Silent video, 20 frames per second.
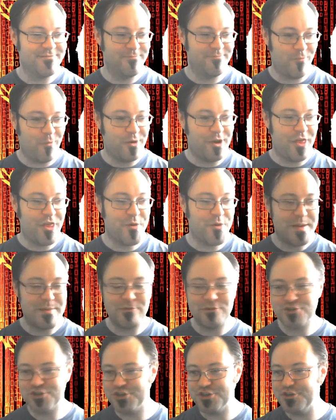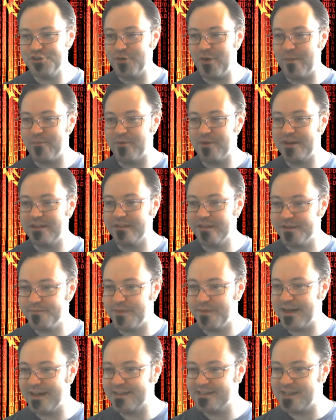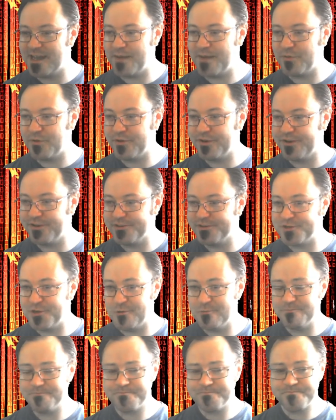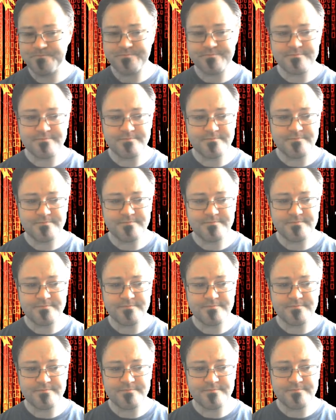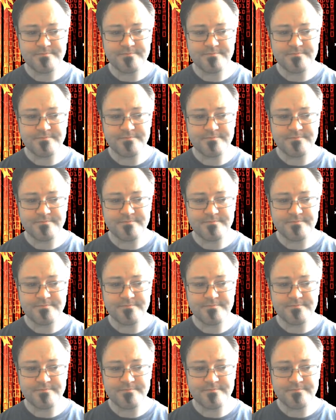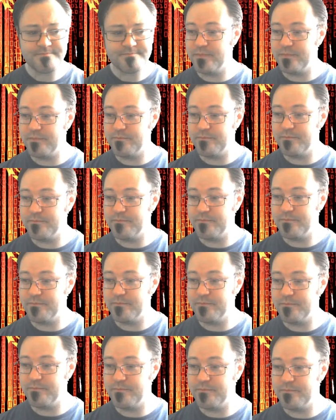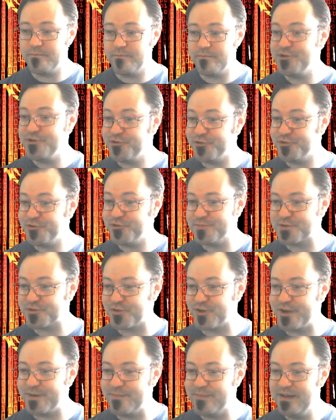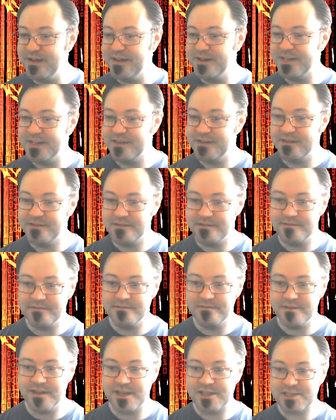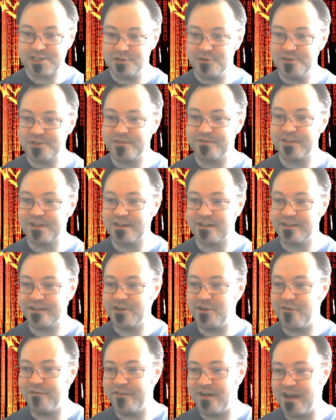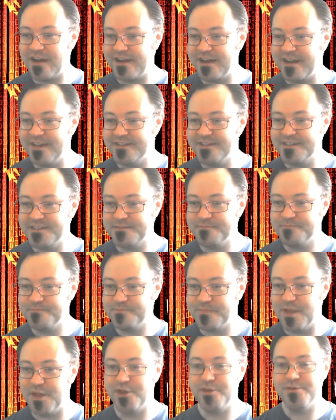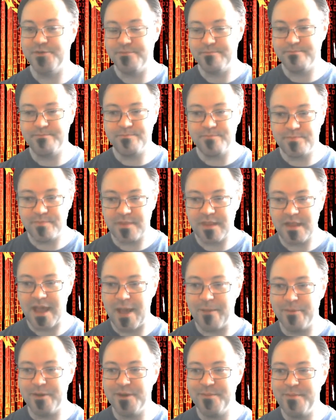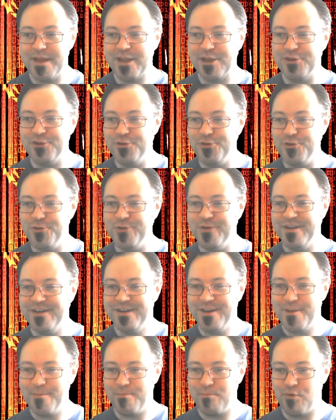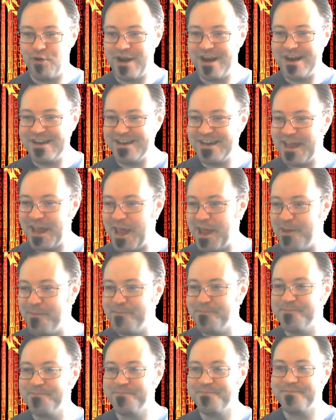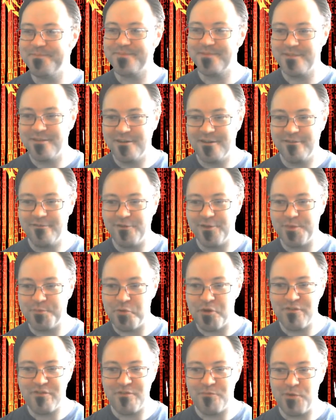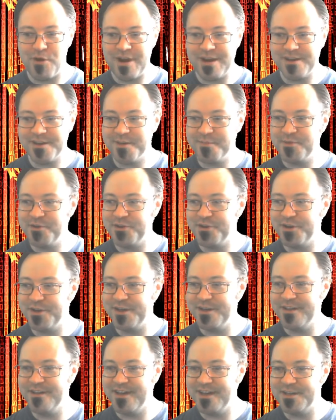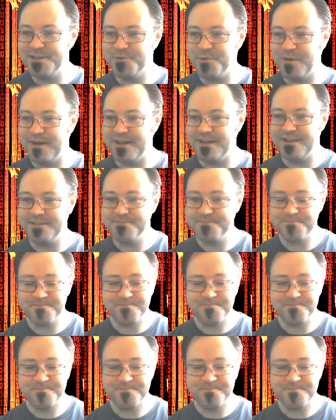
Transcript: what other people should do. I'm going to lead by example here. So as I'm now posting my YouTube stream exclusively to Leo Finance, and I'm going to make a new brain game for the Proof of Brain community as well.